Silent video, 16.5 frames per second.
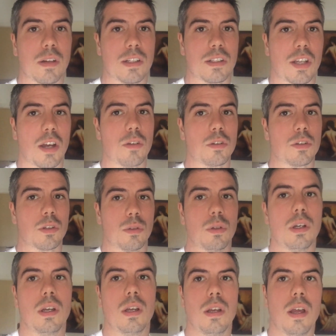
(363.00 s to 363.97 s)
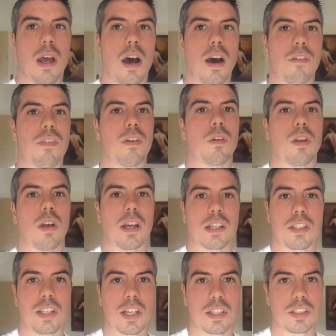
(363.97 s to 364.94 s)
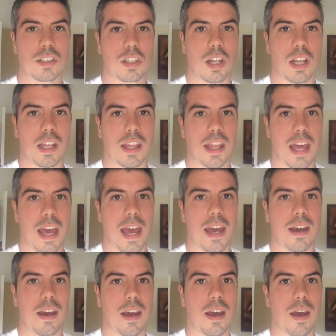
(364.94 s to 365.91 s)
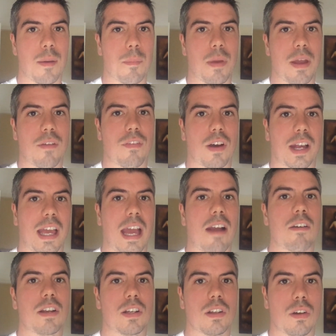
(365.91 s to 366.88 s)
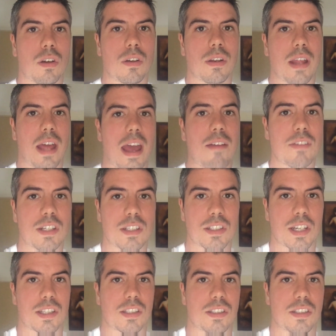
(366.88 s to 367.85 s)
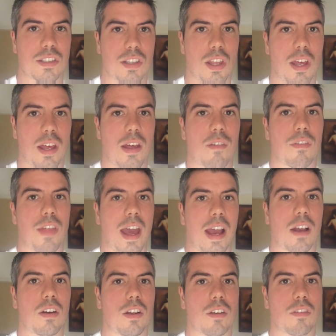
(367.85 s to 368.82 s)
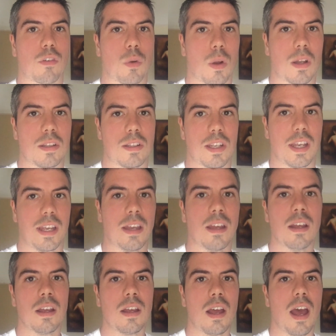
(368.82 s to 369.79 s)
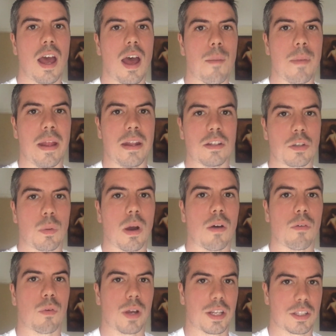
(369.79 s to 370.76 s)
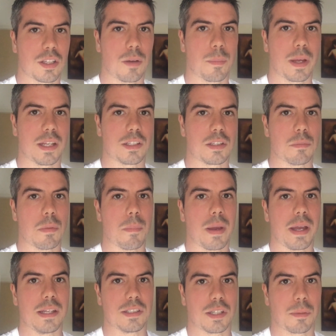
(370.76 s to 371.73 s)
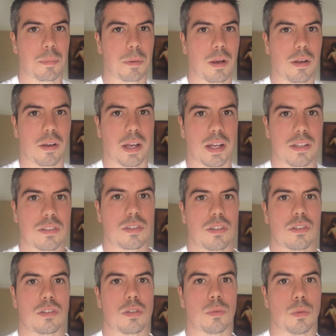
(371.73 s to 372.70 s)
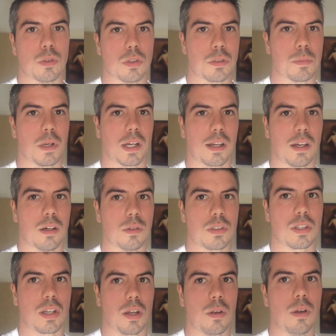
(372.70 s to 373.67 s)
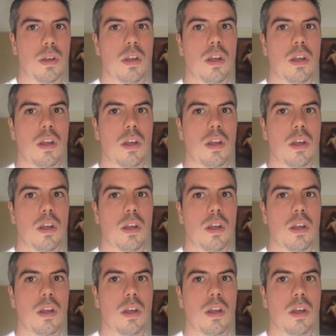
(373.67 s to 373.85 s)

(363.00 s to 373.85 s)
in total. I feel like sessions like that, if I carried on having sessions of that kind of quality, in 12 weeks I'll make some amazing progress towards my goals. So